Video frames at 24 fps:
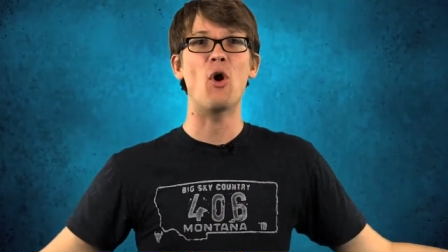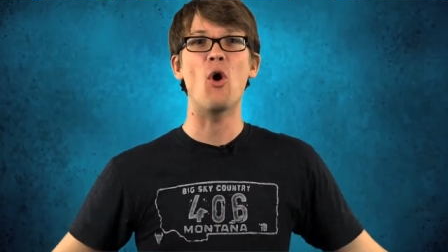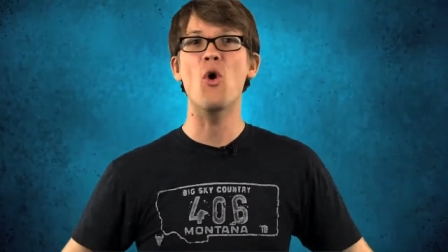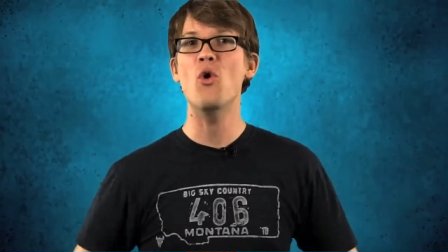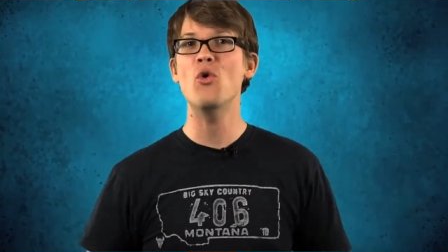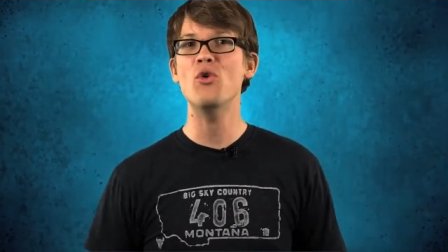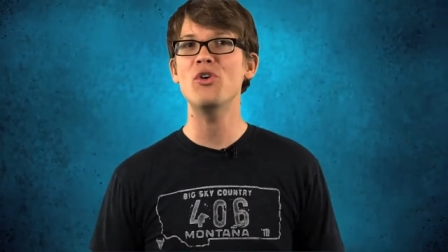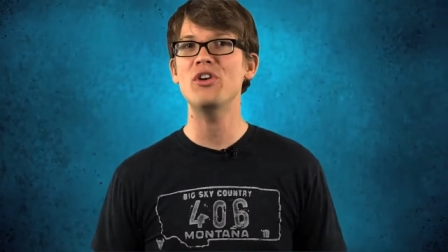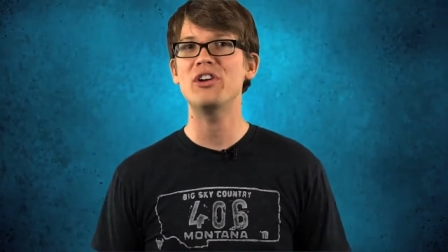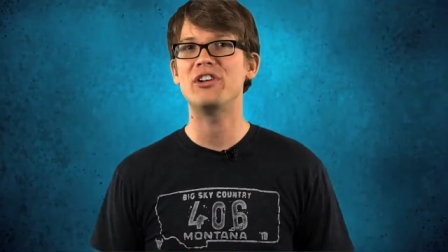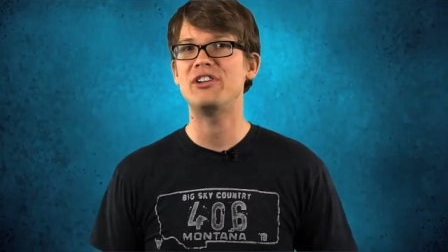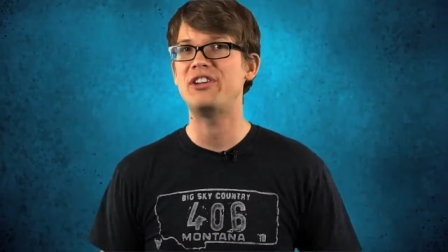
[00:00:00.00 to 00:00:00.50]

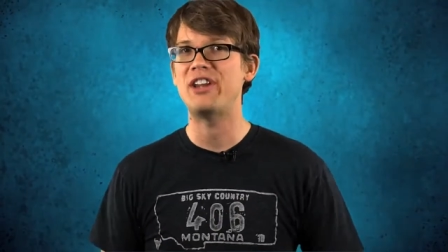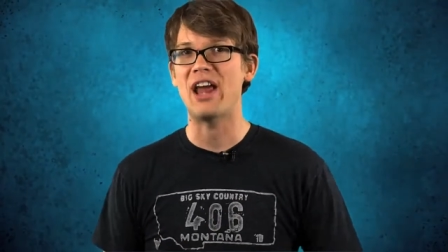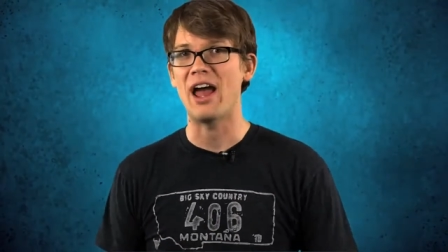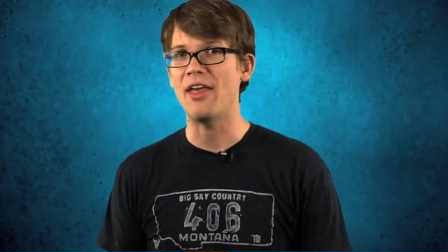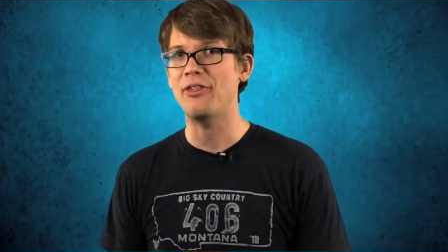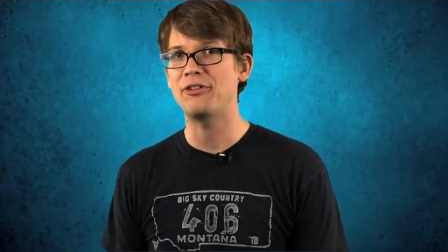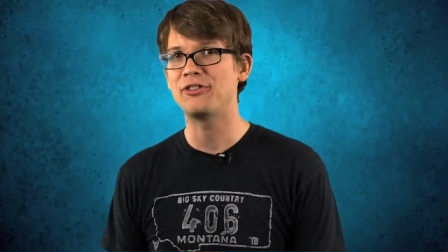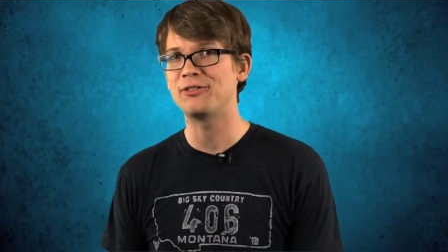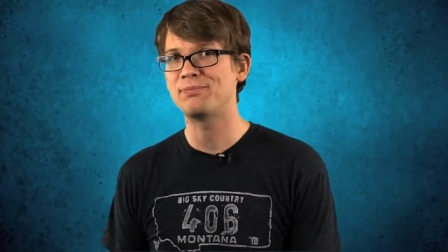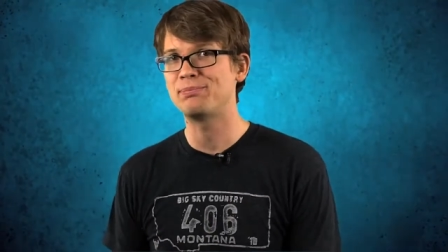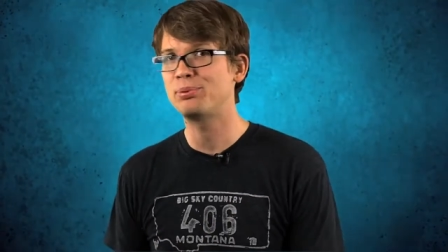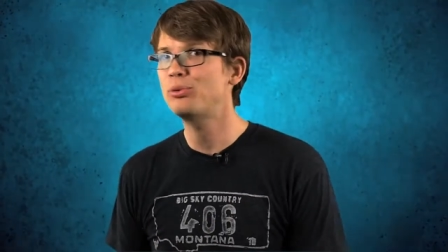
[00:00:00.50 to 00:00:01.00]
own
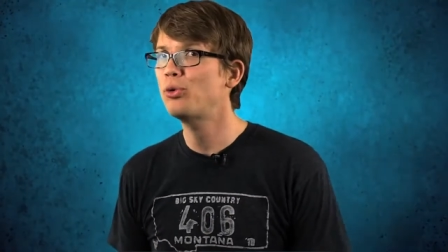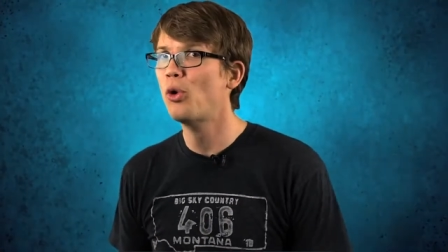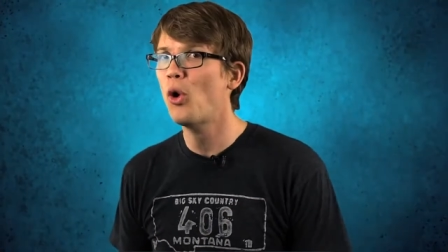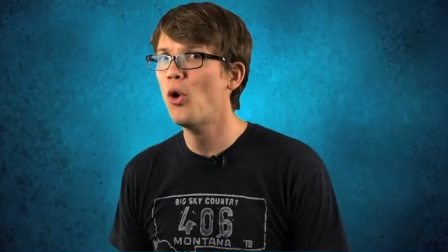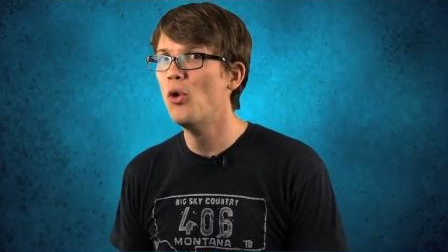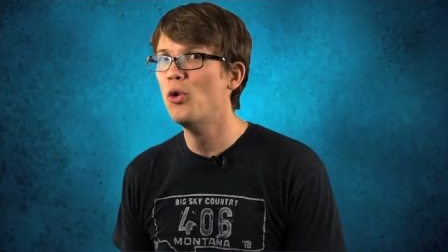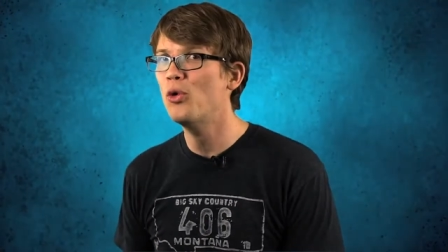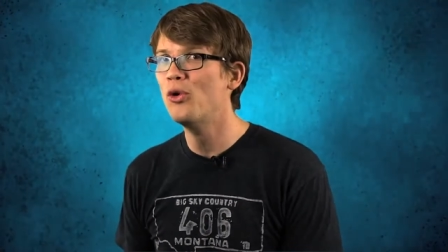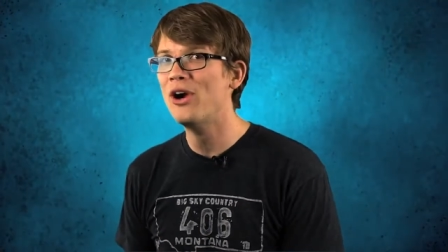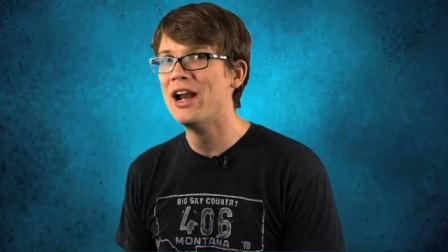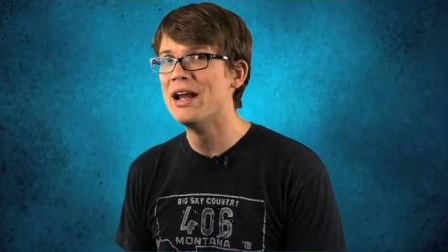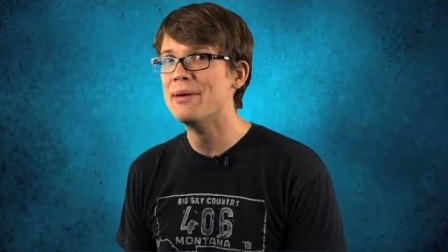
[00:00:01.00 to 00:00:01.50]
deaths
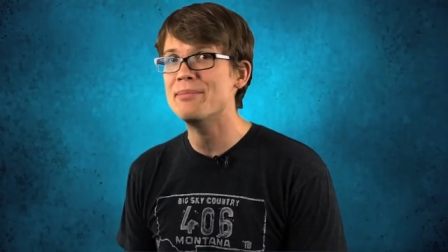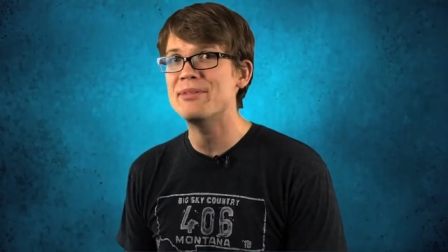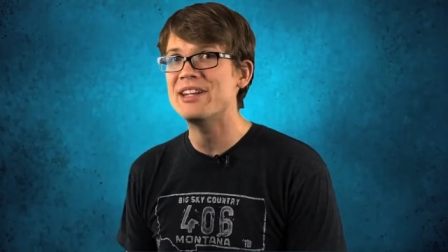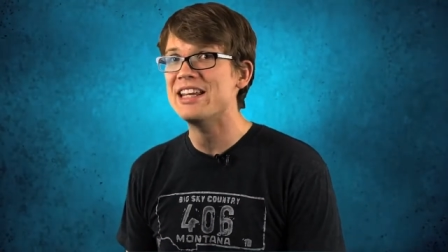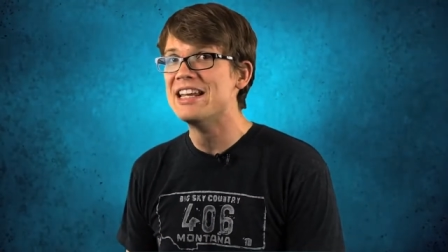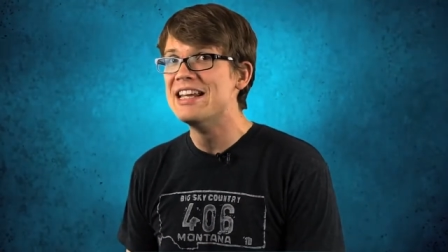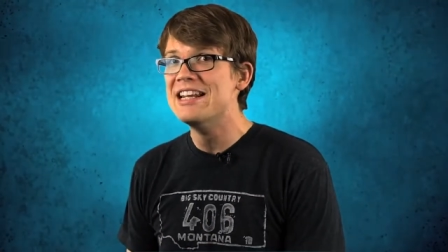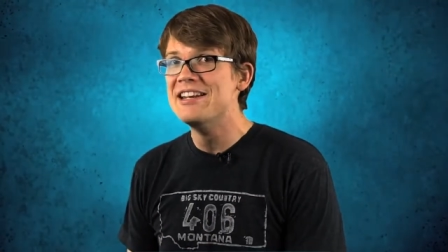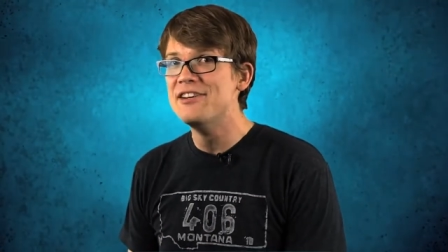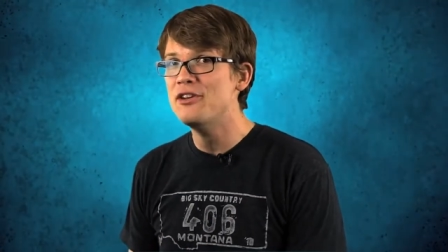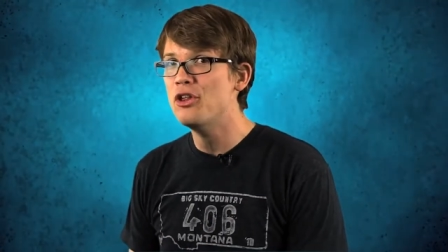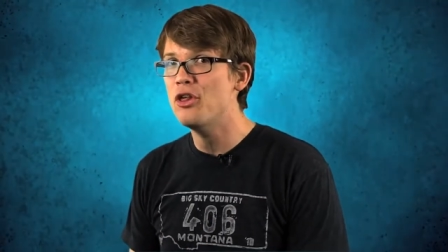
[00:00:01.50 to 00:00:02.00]
programmed
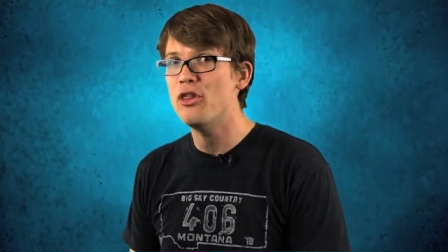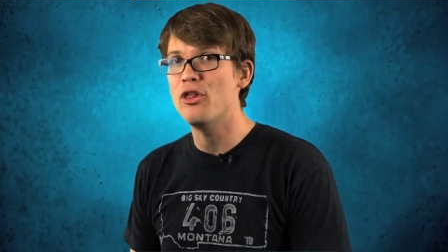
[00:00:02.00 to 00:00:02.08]
into